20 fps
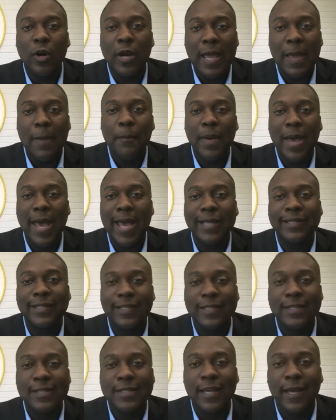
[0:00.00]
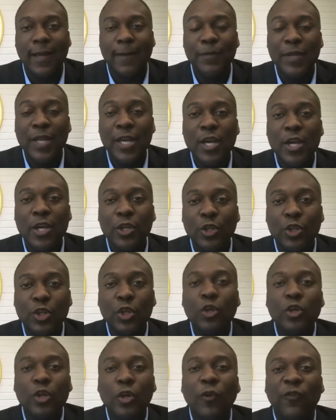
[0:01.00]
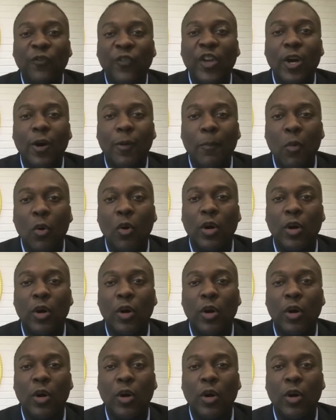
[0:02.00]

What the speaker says: impacted and say, do you feel more